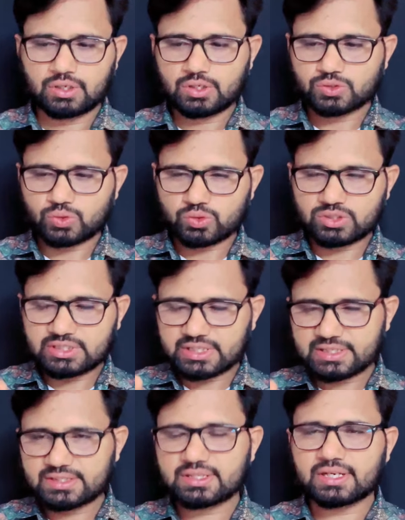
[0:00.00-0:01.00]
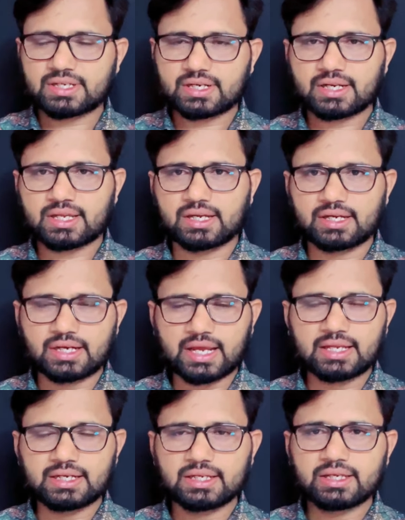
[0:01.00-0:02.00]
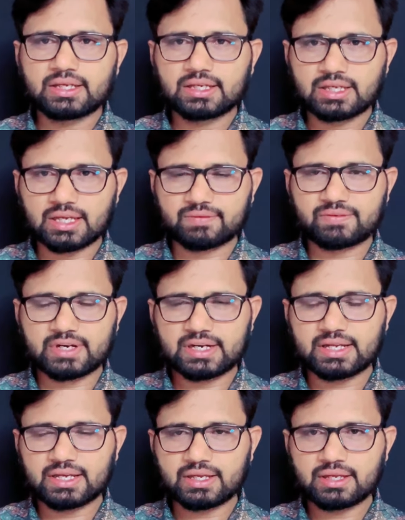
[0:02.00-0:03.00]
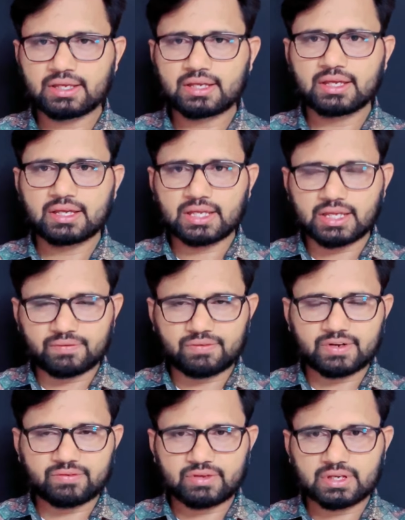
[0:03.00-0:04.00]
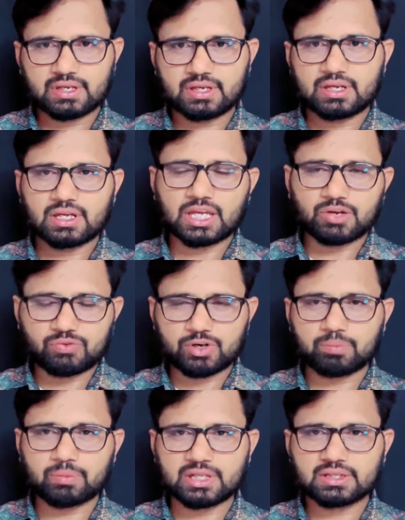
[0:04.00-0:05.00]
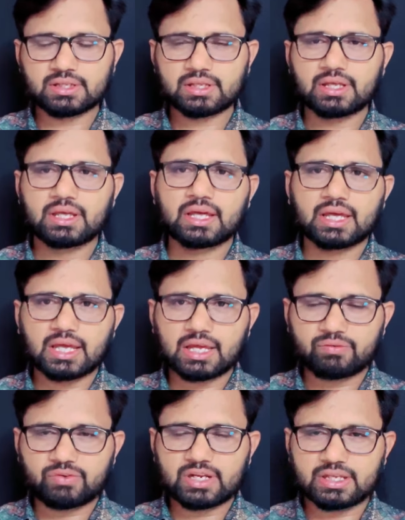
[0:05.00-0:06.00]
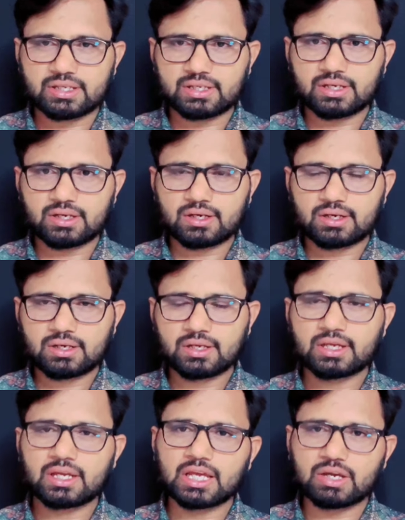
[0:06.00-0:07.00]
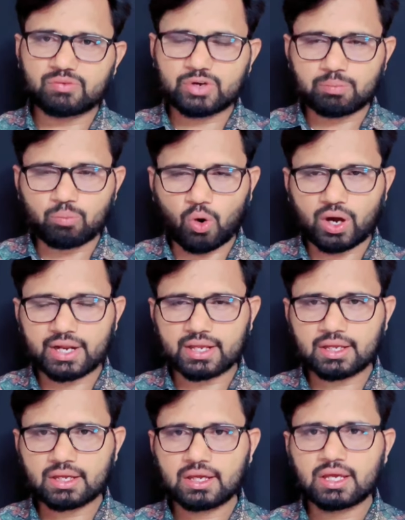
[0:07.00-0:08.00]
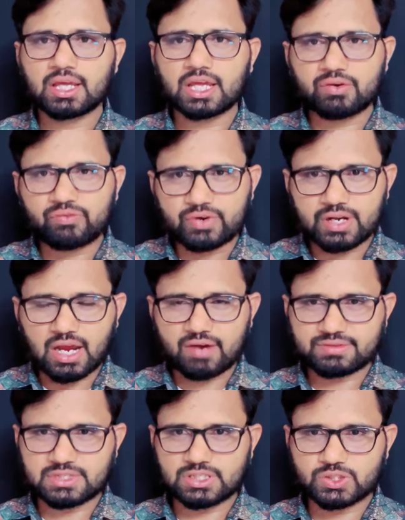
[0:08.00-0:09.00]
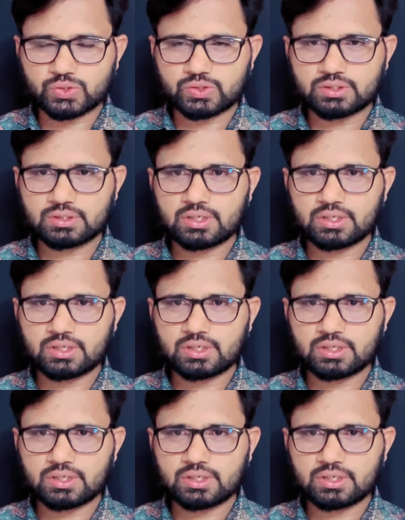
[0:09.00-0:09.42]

So there is certain key daily, every day, every week, every month, every year, every morning, every afternoon,